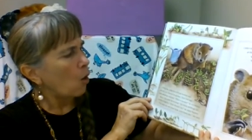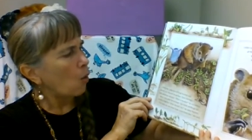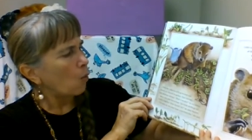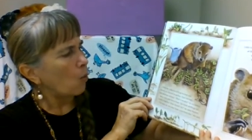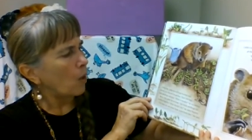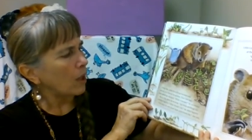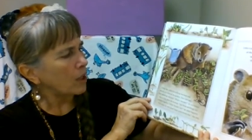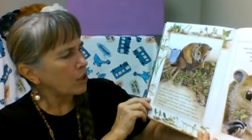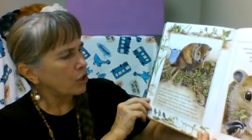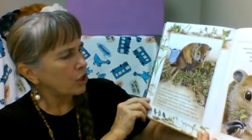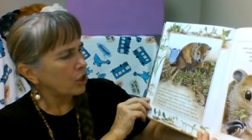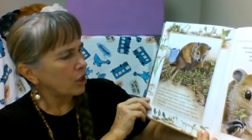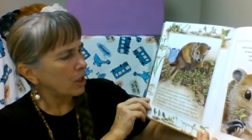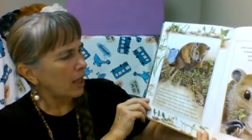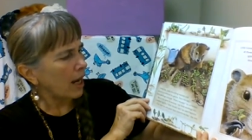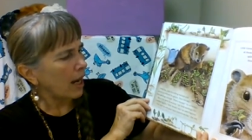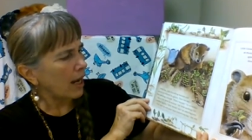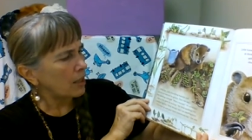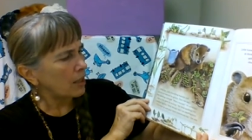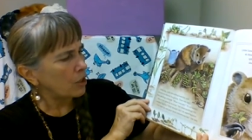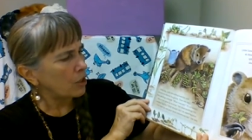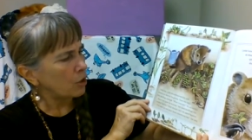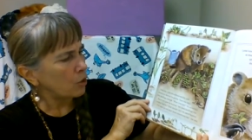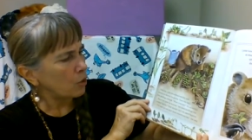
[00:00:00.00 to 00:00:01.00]
What should
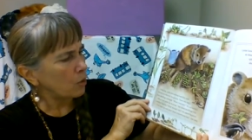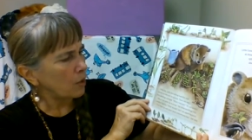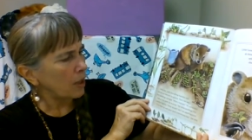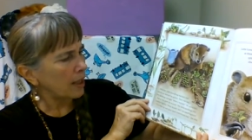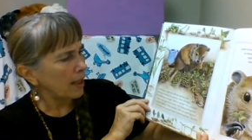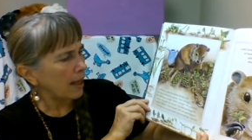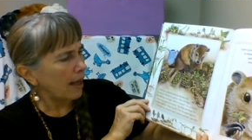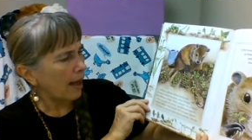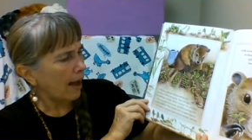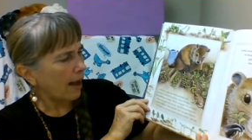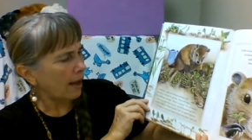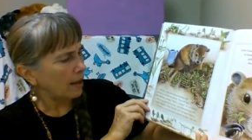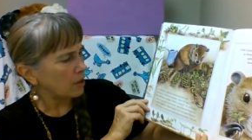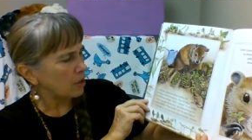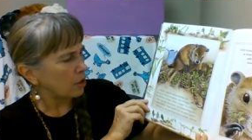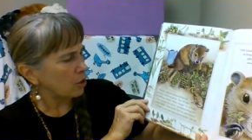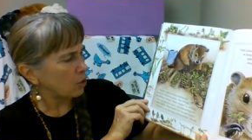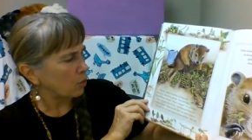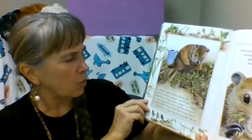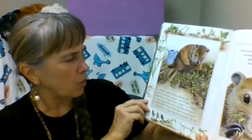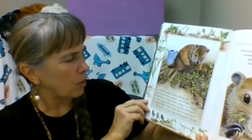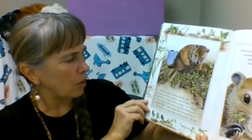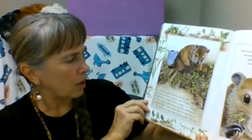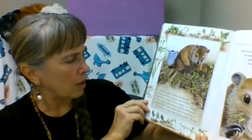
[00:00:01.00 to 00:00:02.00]
I do? he asked
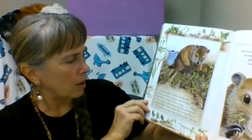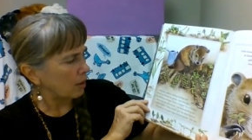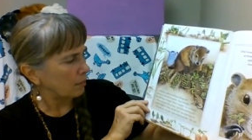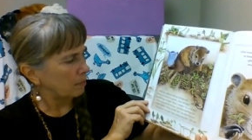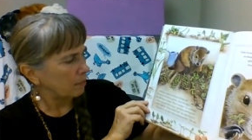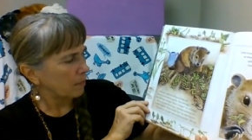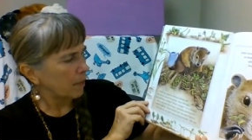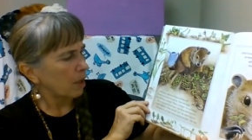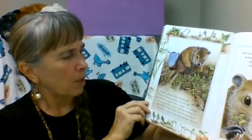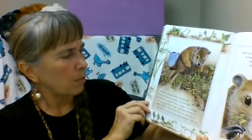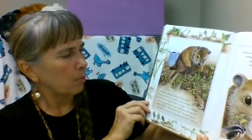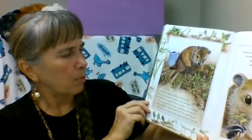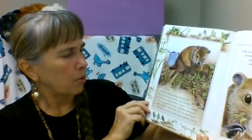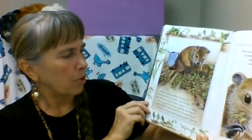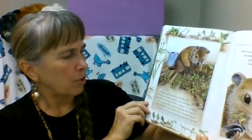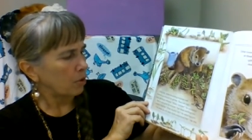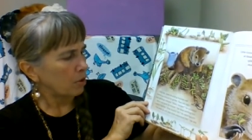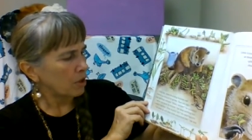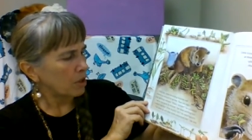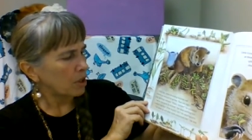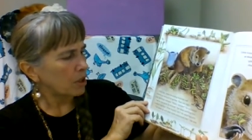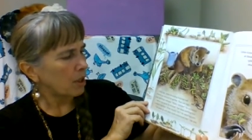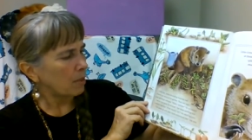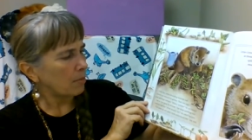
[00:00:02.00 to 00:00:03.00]
Squirrel.
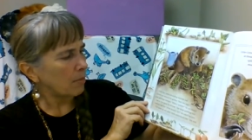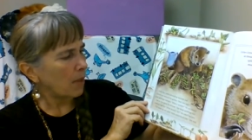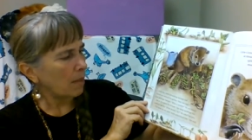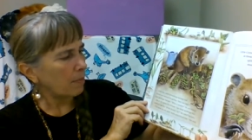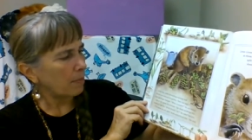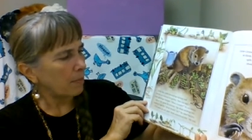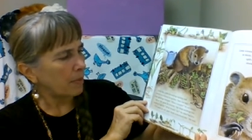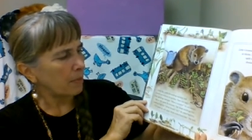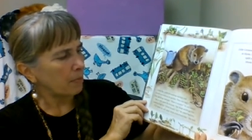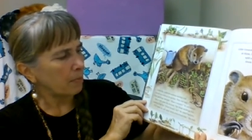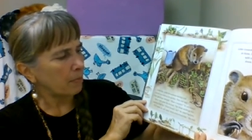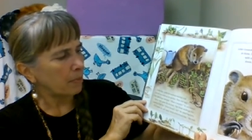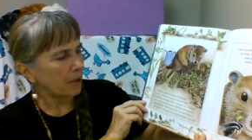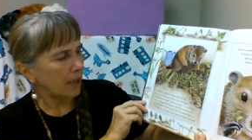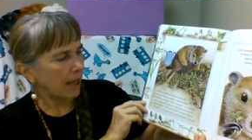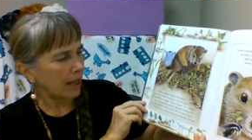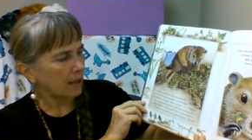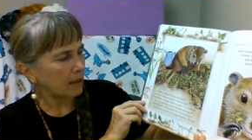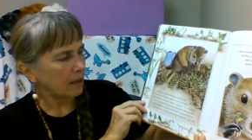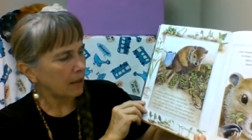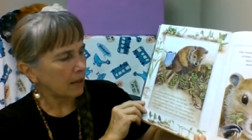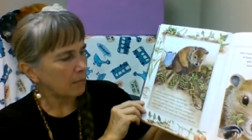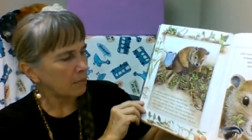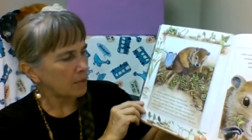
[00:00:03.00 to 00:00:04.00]
Pull some up and
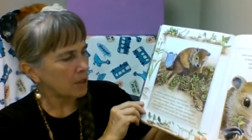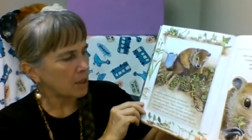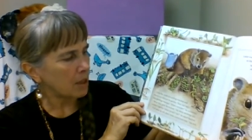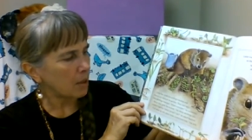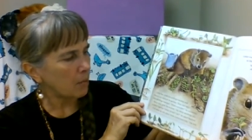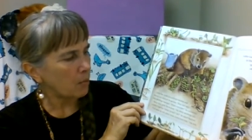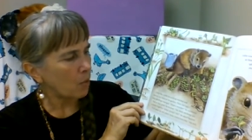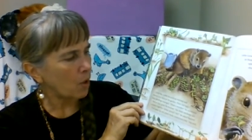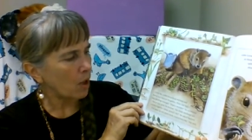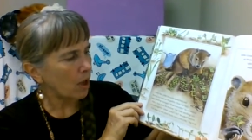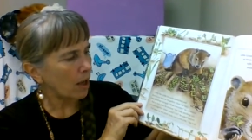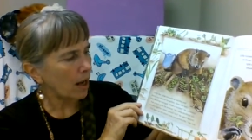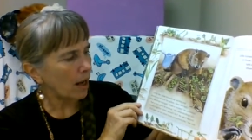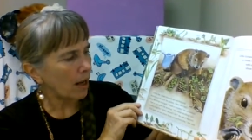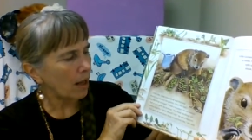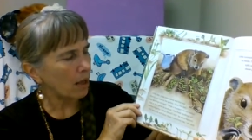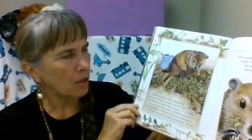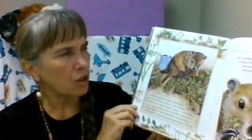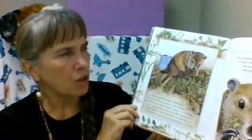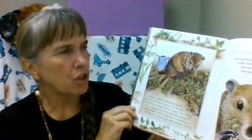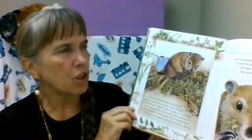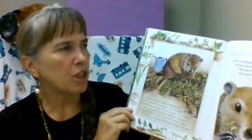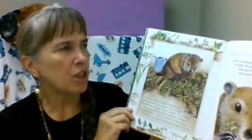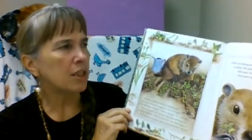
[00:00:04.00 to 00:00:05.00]
plant them somewhere
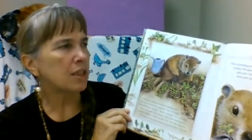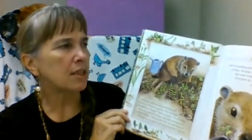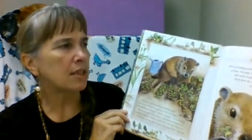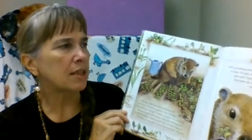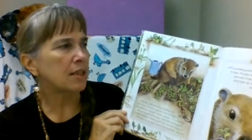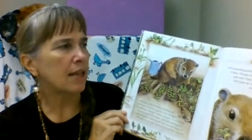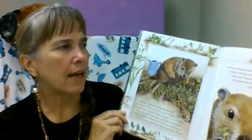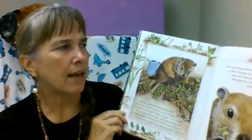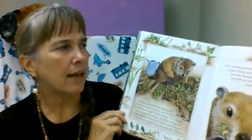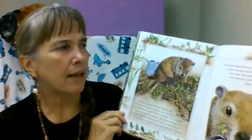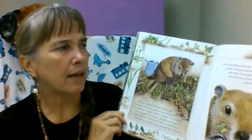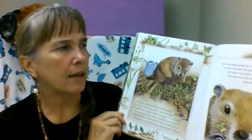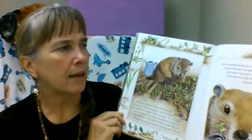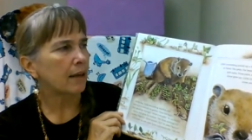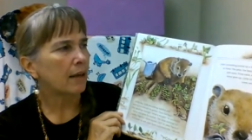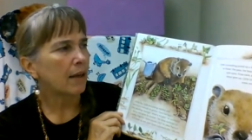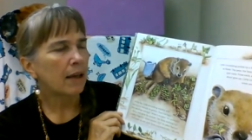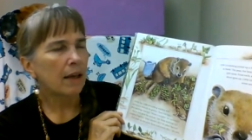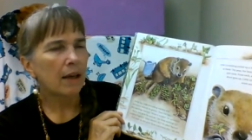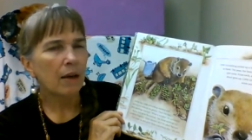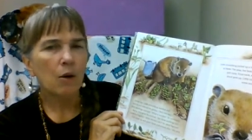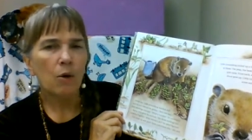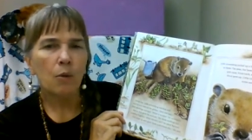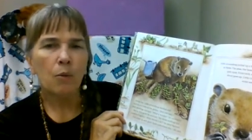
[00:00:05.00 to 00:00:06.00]
else, she said.
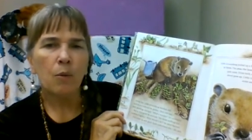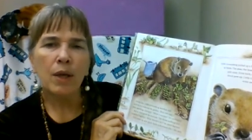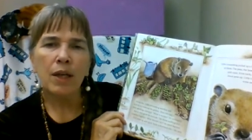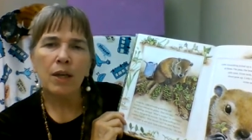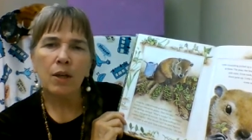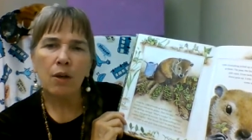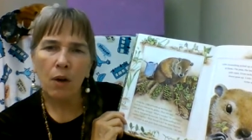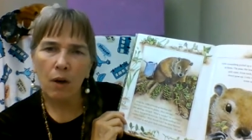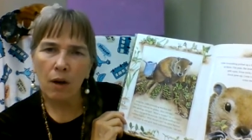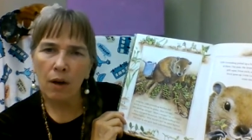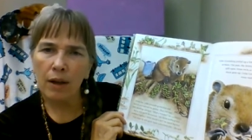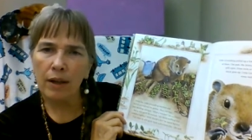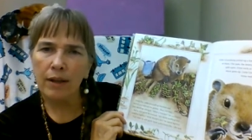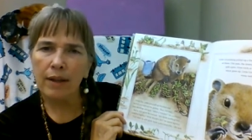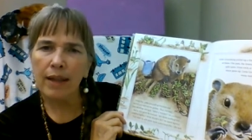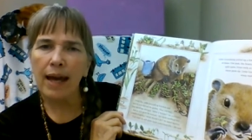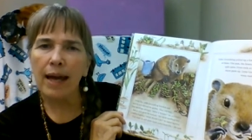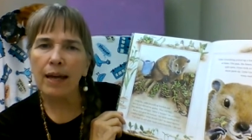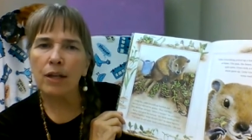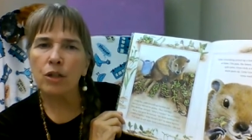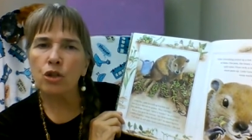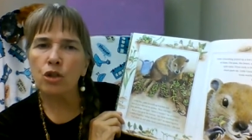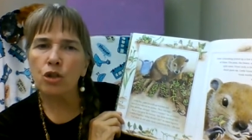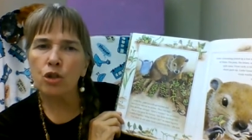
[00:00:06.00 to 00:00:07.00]
We call
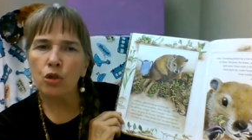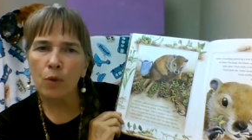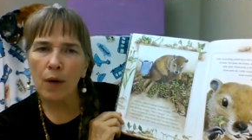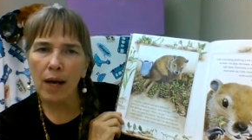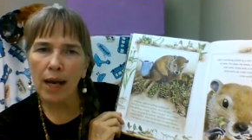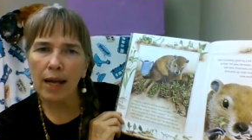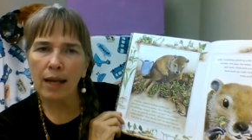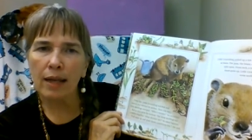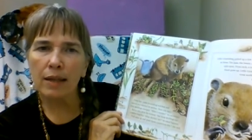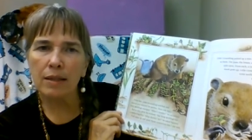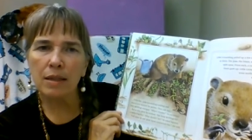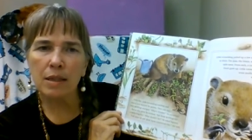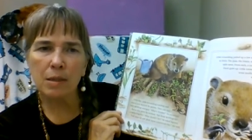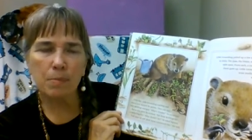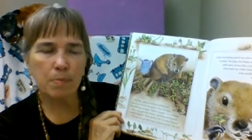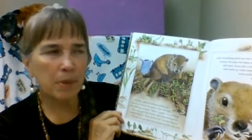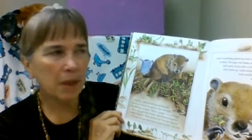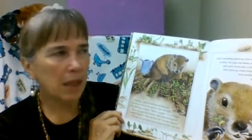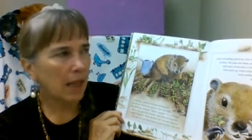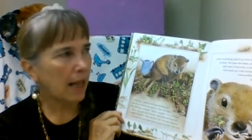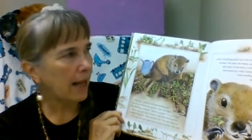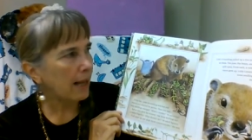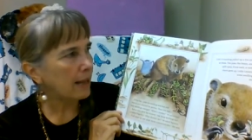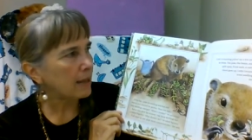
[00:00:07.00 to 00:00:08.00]
that
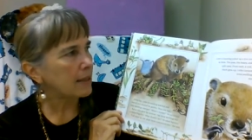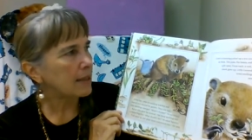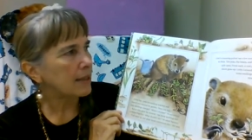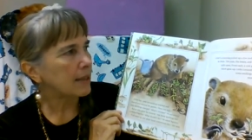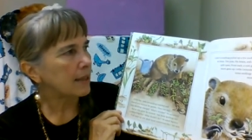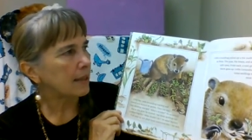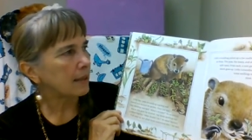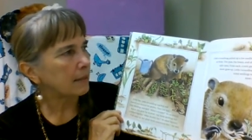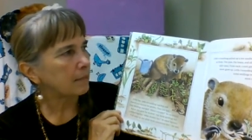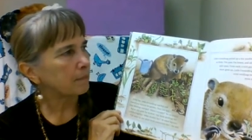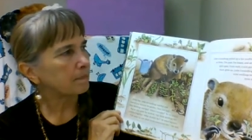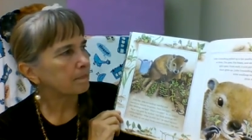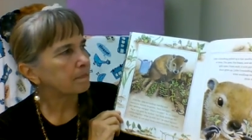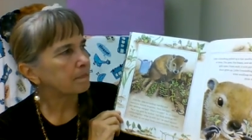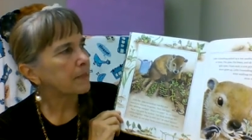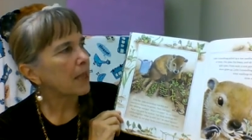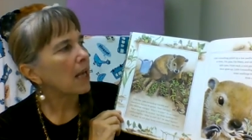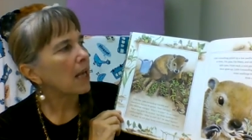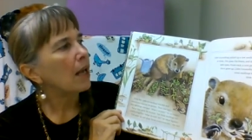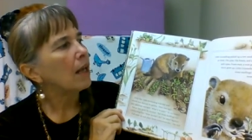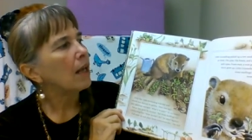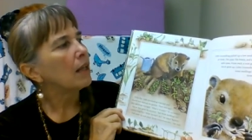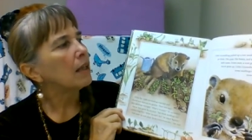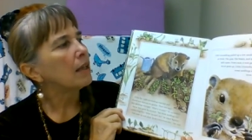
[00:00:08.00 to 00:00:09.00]
transplanting.
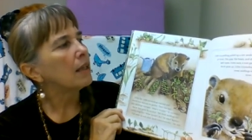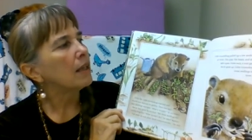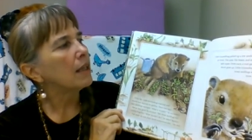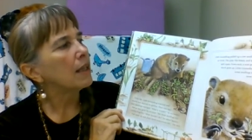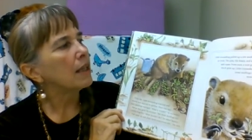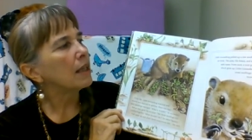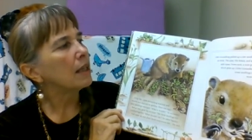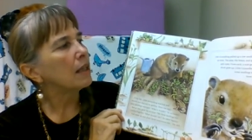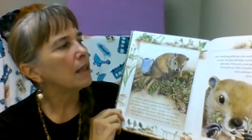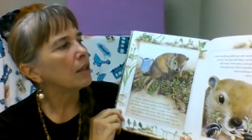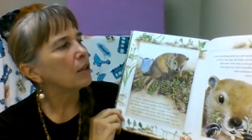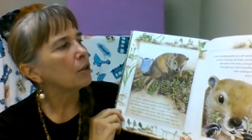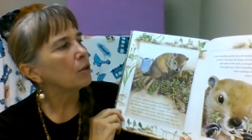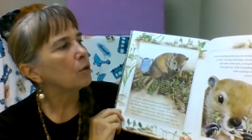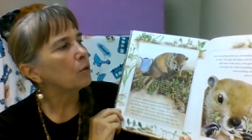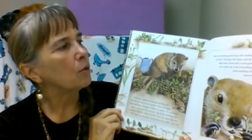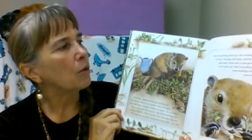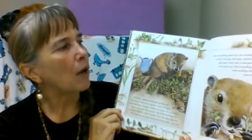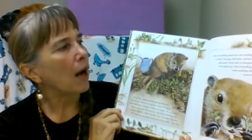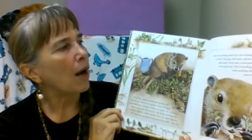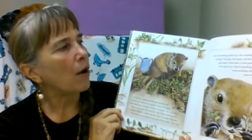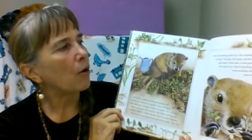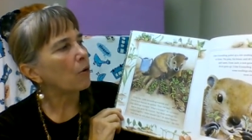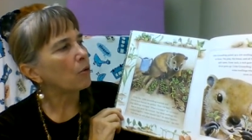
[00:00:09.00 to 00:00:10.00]
Little
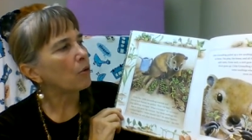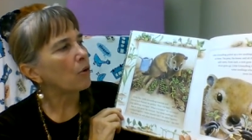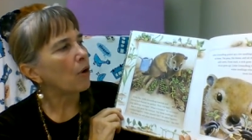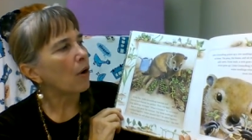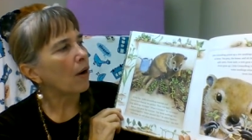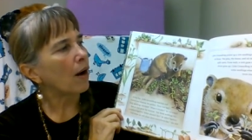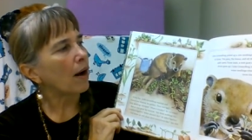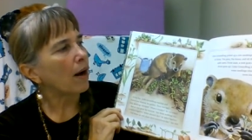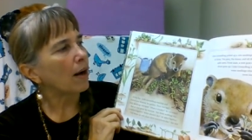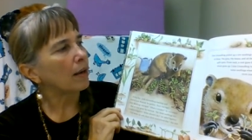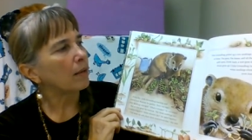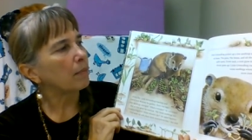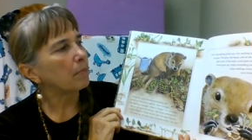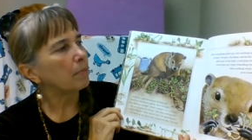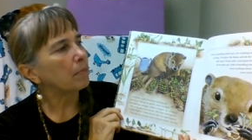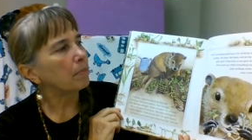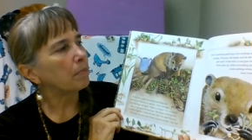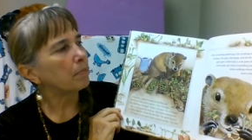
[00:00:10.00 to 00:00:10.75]
groundhog